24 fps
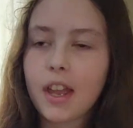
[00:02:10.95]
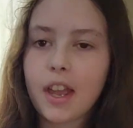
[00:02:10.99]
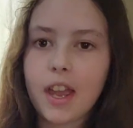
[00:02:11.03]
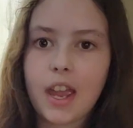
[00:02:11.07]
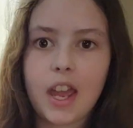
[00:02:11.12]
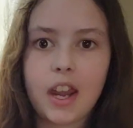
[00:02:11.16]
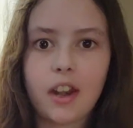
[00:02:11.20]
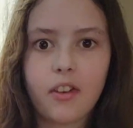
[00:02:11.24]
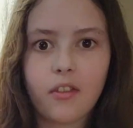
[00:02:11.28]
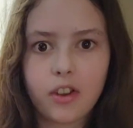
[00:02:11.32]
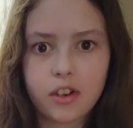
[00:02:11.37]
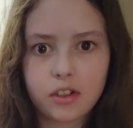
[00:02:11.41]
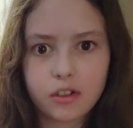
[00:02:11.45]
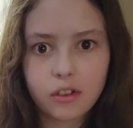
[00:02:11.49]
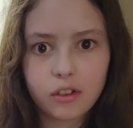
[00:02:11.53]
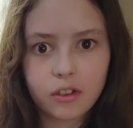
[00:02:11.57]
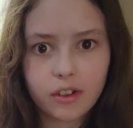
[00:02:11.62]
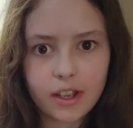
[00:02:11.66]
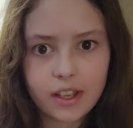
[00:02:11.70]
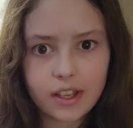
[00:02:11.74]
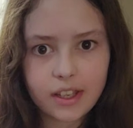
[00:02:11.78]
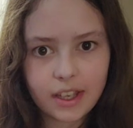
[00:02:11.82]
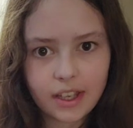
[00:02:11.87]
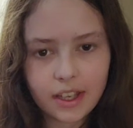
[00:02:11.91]
And if I don't
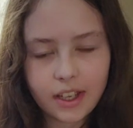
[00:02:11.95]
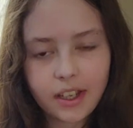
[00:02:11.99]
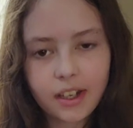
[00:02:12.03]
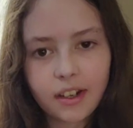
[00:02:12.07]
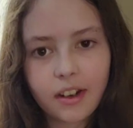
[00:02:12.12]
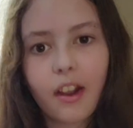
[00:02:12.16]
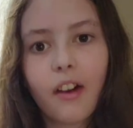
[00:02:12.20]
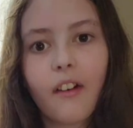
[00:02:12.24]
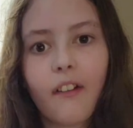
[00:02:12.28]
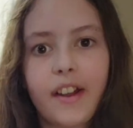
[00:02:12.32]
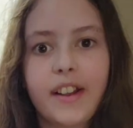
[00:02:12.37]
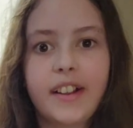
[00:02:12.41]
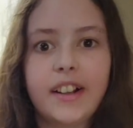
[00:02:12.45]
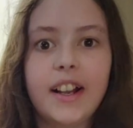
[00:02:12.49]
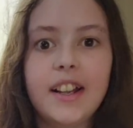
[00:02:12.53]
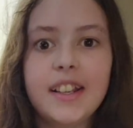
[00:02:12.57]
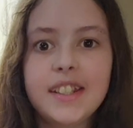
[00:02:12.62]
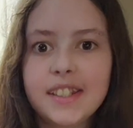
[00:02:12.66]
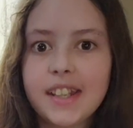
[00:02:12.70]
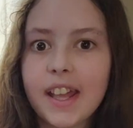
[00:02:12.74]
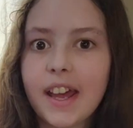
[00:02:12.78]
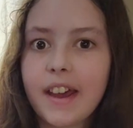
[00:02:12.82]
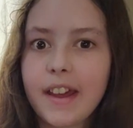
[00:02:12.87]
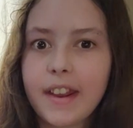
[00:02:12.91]
like it, like I
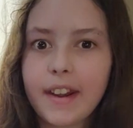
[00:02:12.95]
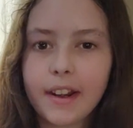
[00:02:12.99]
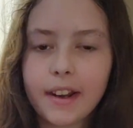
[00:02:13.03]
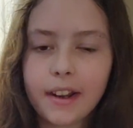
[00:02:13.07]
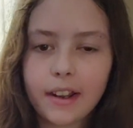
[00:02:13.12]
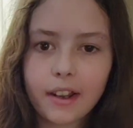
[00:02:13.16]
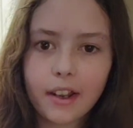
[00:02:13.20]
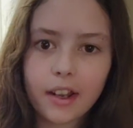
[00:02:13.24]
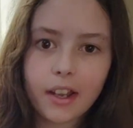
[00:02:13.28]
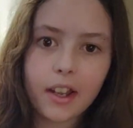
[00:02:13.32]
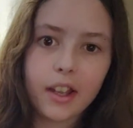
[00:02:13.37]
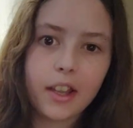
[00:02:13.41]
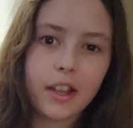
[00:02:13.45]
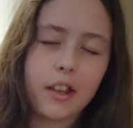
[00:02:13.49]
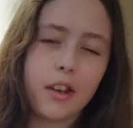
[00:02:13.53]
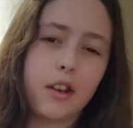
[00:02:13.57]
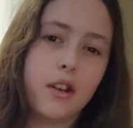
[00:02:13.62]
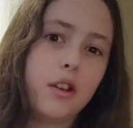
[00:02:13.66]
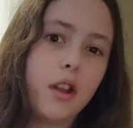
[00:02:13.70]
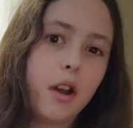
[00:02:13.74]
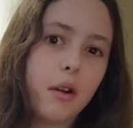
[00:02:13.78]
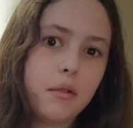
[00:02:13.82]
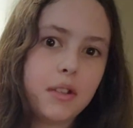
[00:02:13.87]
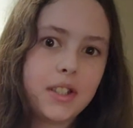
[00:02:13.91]
said,
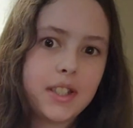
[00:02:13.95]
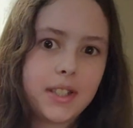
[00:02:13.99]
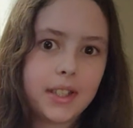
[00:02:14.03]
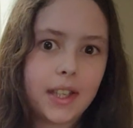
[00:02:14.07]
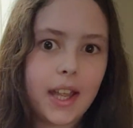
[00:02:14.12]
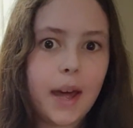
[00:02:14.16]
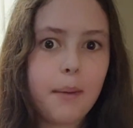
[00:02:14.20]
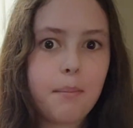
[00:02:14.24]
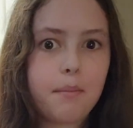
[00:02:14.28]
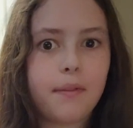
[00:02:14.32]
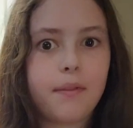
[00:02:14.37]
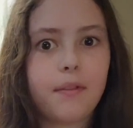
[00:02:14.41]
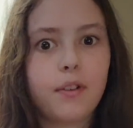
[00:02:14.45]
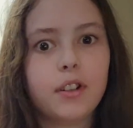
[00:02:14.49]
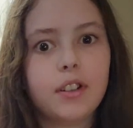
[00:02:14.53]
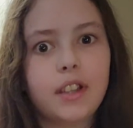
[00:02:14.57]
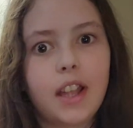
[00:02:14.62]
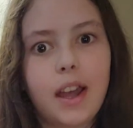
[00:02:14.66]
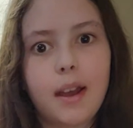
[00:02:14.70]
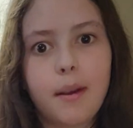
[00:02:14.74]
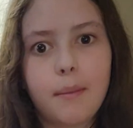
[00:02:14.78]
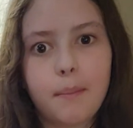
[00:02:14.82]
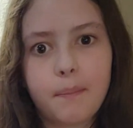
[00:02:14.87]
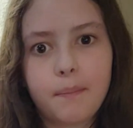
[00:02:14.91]
no slap for
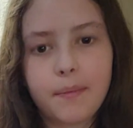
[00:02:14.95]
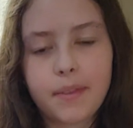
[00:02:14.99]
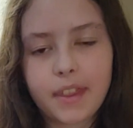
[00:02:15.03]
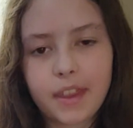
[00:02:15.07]
them.